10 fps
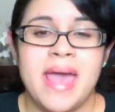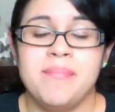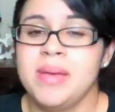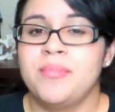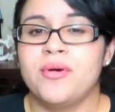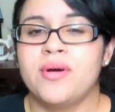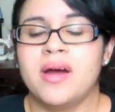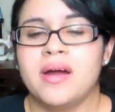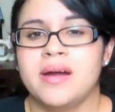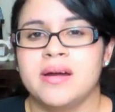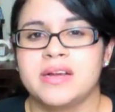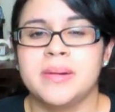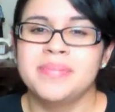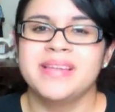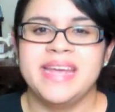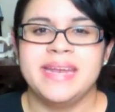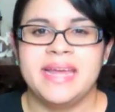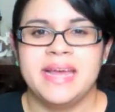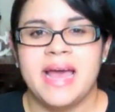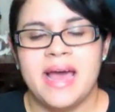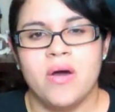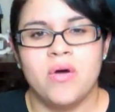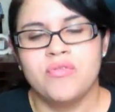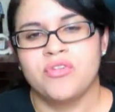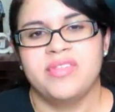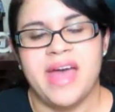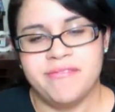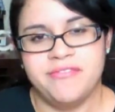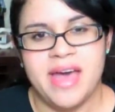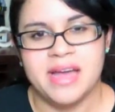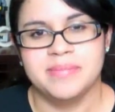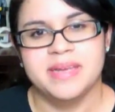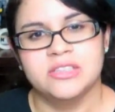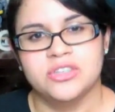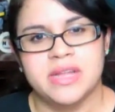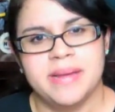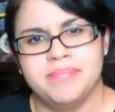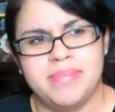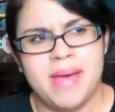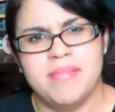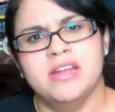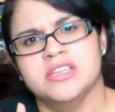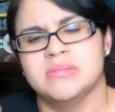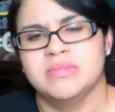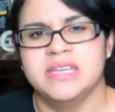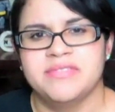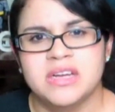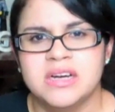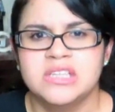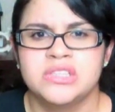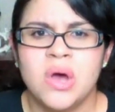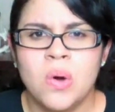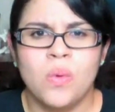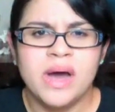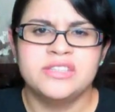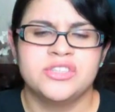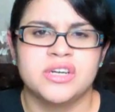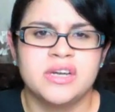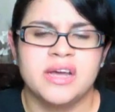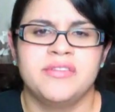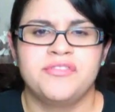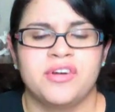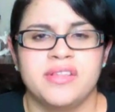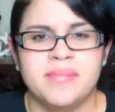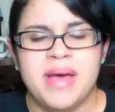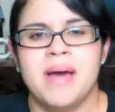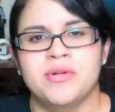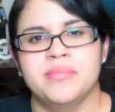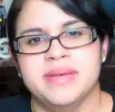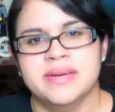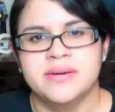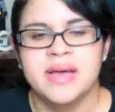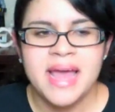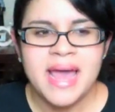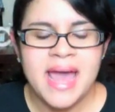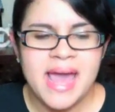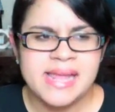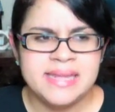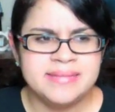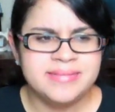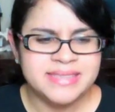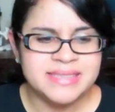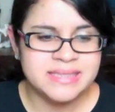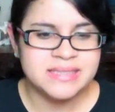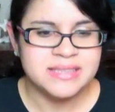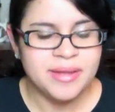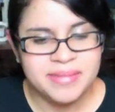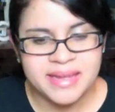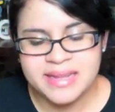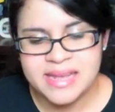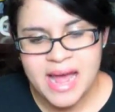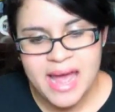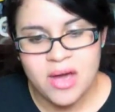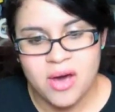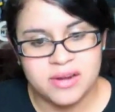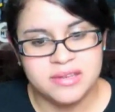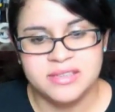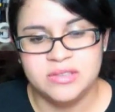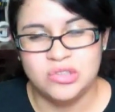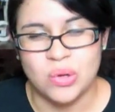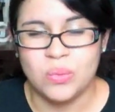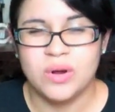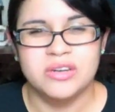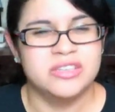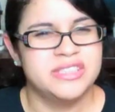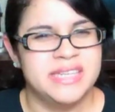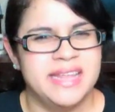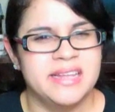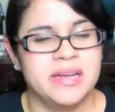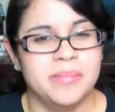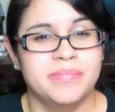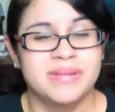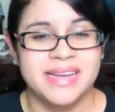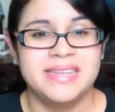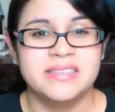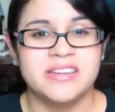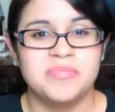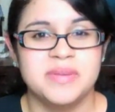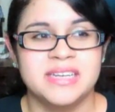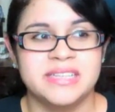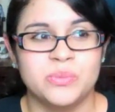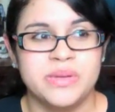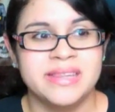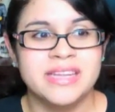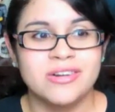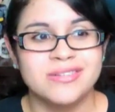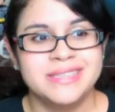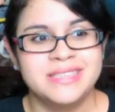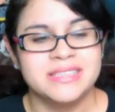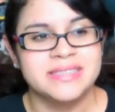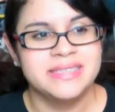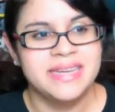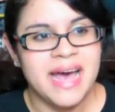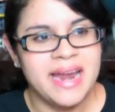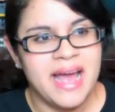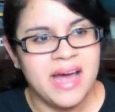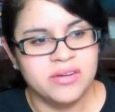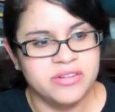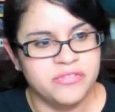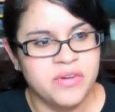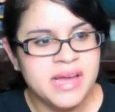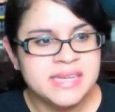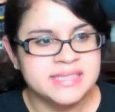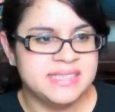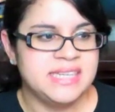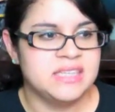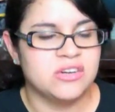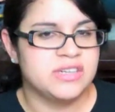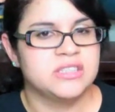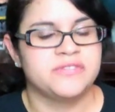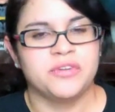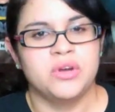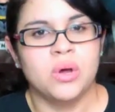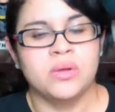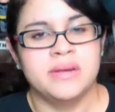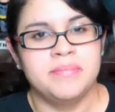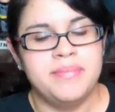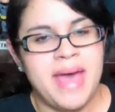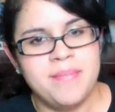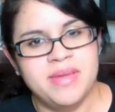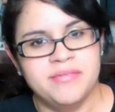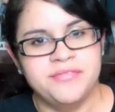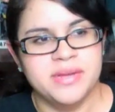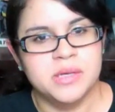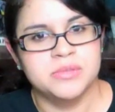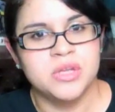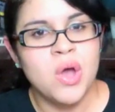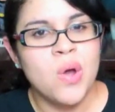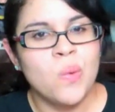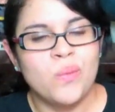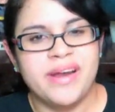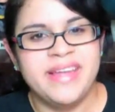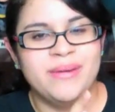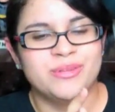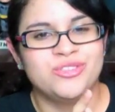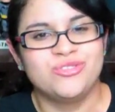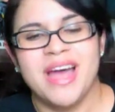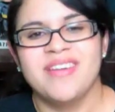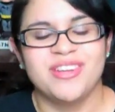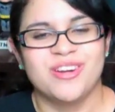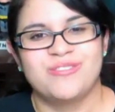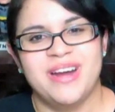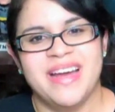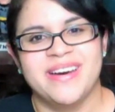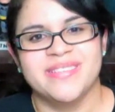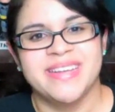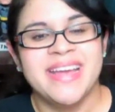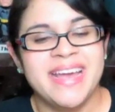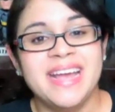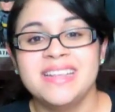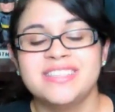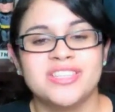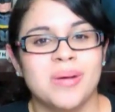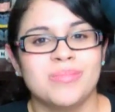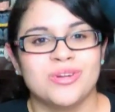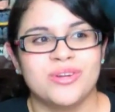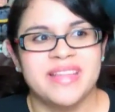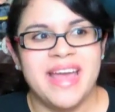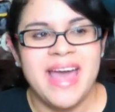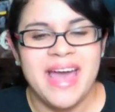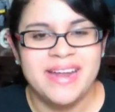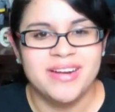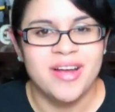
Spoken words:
And people are complaining over that fact because they're like, Batman doesn't believe in guns, why is there a gun in front of the Batmobile? And this is something that I honestly don't understand the complaints of, because we literally just got out of seeing the Christopher Nolan Batman films where he was driving around in the Tumbler that had